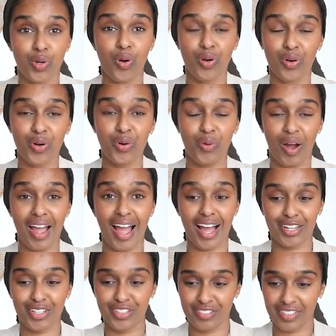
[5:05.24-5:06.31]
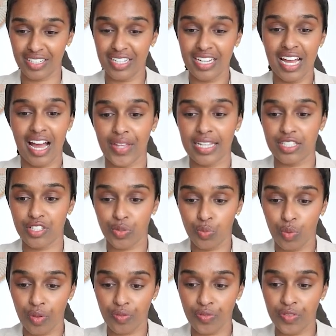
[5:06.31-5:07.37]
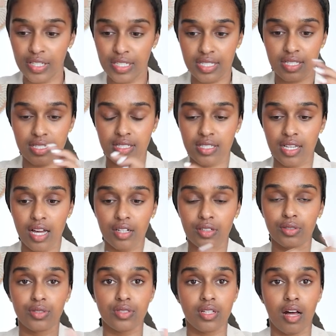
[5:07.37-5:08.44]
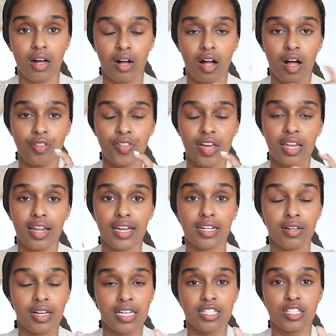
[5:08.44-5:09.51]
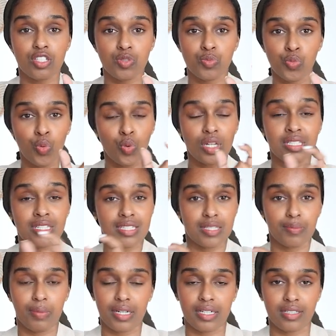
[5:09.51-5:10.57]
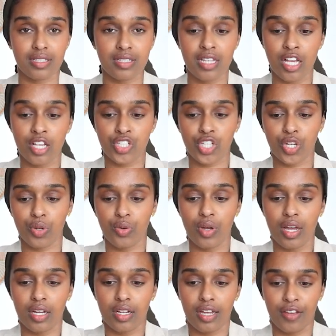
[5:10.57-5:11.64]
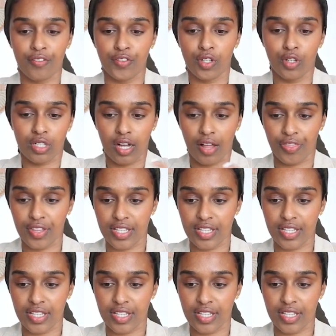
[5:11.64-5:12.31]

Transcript: quite accurate. And so what these circles are, are they're like smaller disciplines. So if you look at